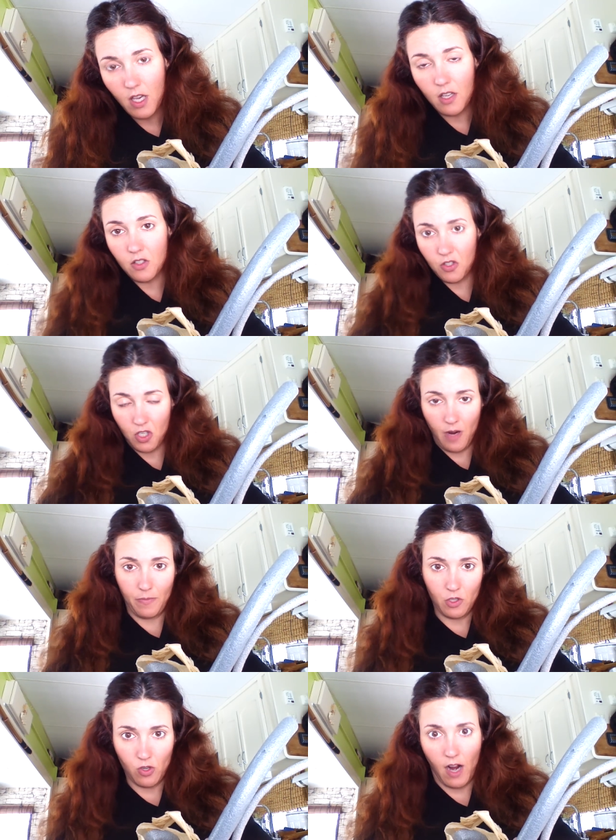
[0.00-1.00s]
to stop
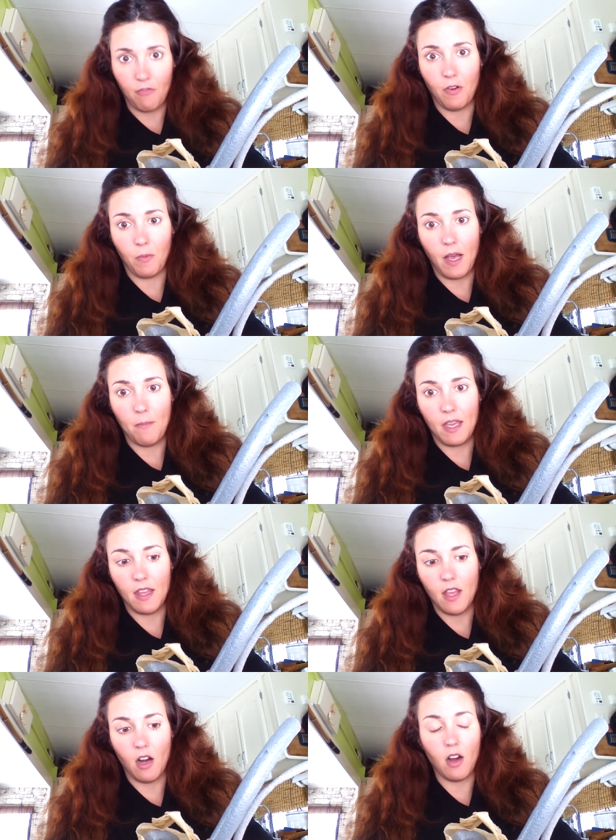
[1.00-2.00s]
the draft from coming
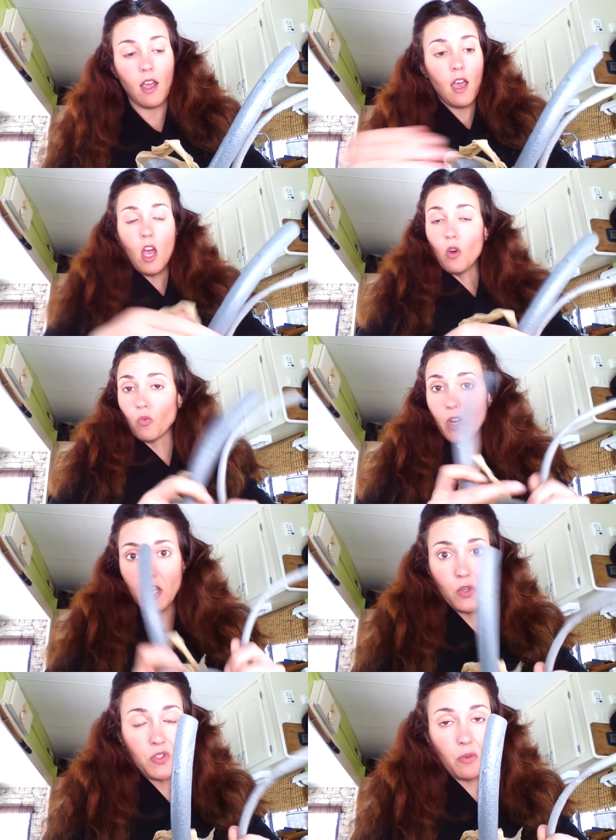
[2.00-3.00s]
in there.
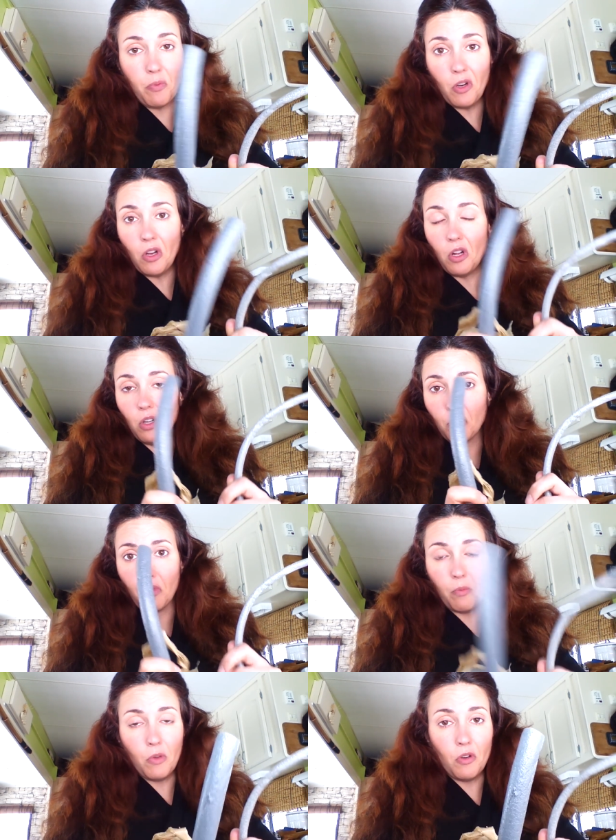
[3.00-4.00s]
Reusable,
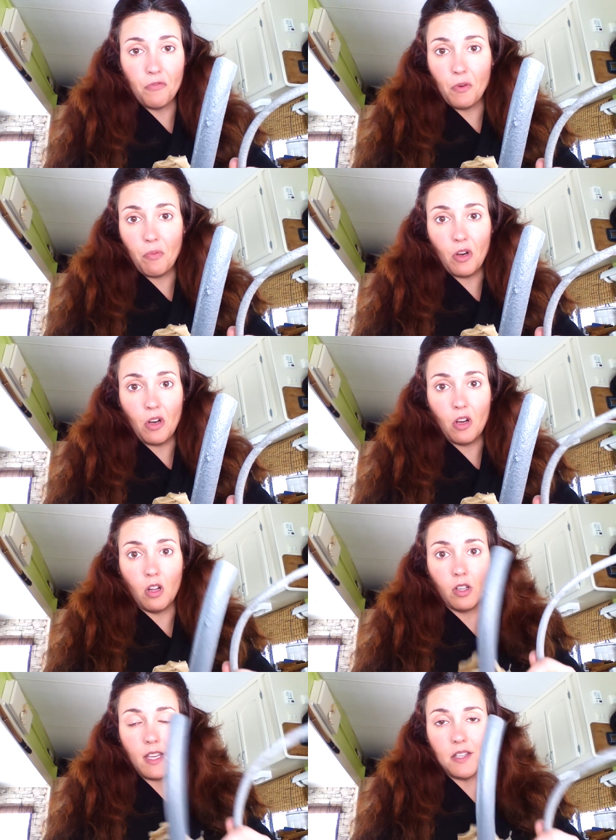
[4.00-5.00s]

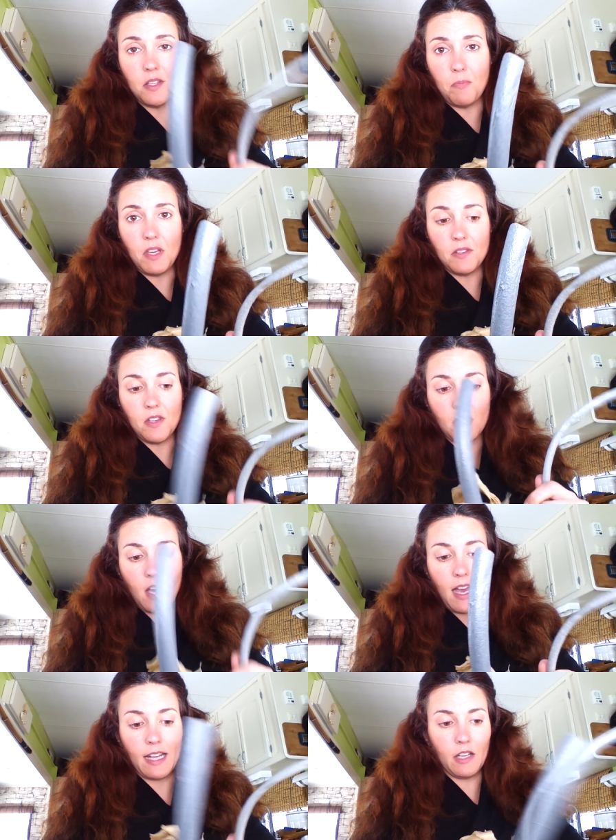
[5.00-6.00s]
removable, easy peasy.
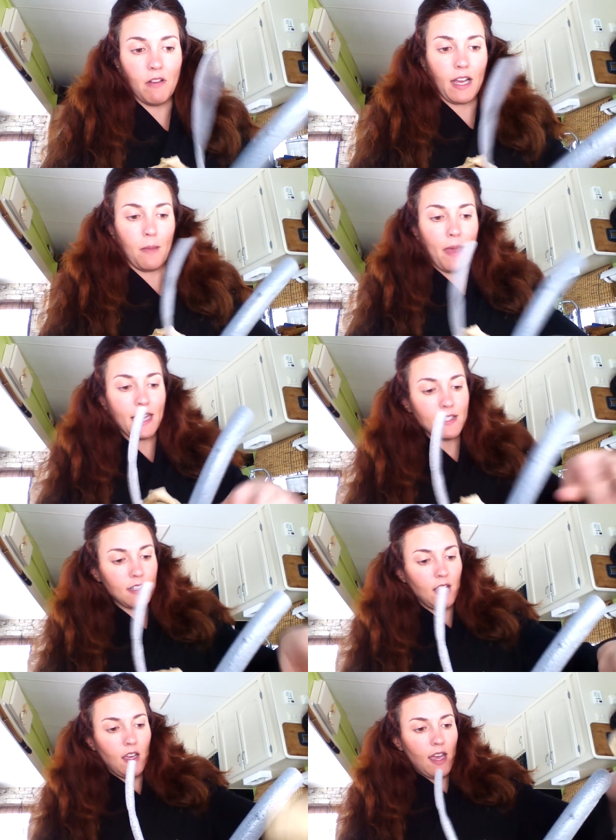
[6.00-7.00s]
Highly recommend.
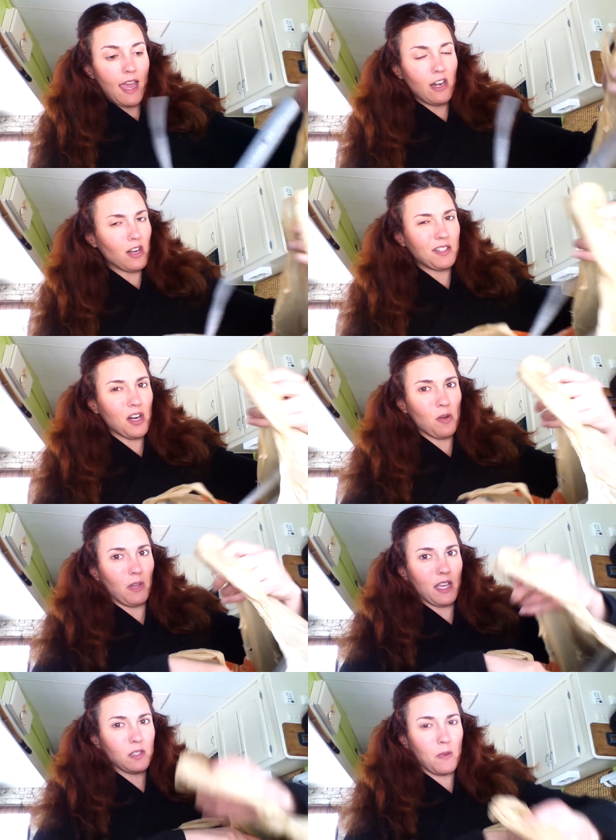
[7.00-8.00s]
And not
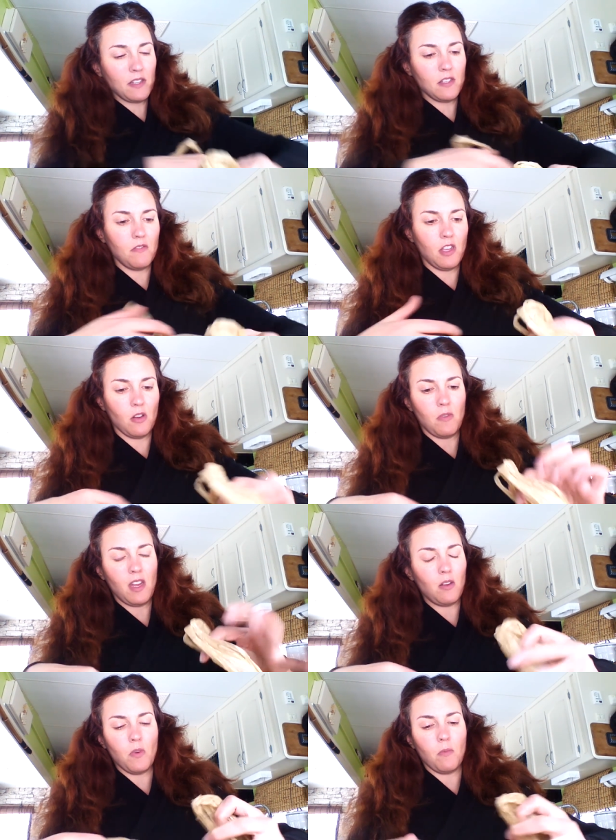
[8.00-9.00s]
terribly expensive either,
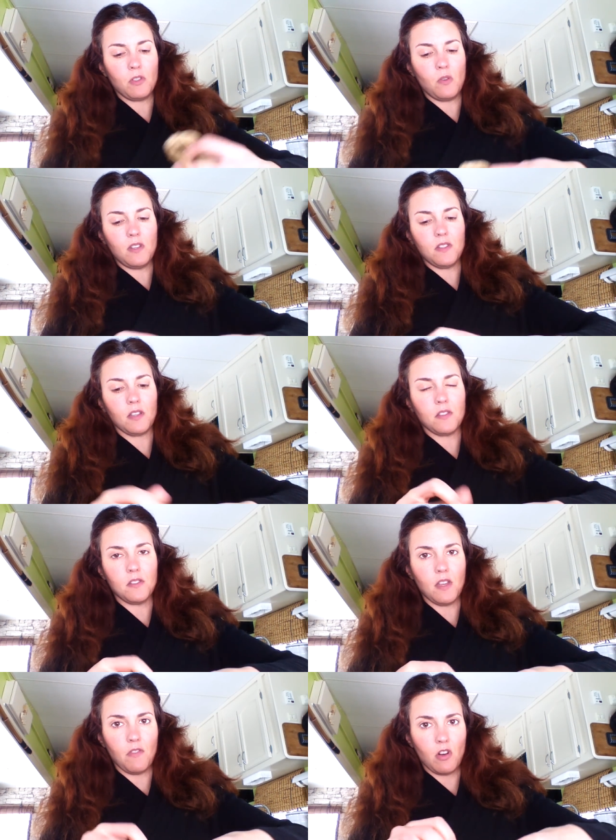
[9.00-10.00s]
anywhere between six and
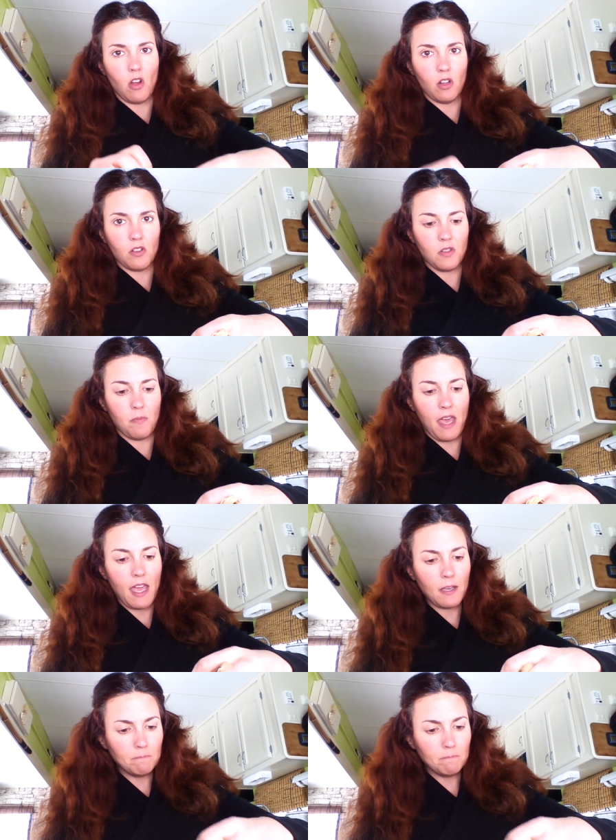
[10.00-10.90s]
seven dollars a bag.